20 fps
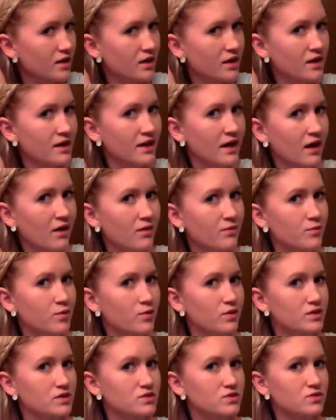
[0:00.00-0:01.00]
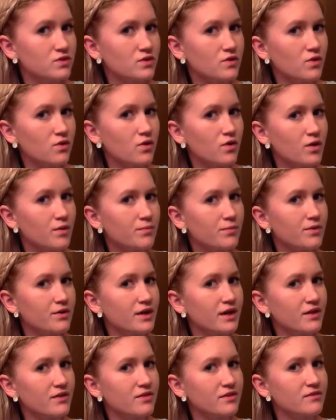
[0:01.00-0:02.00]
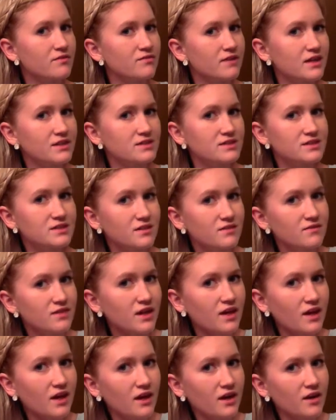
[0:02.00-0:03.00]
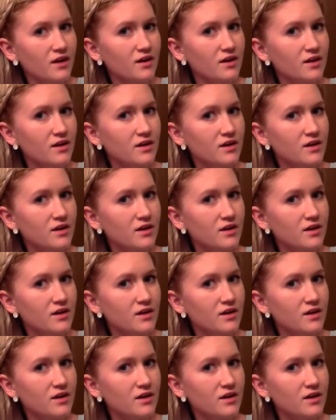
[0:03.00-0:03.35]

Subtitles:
And now I'm going to incorporate the rest of the hair.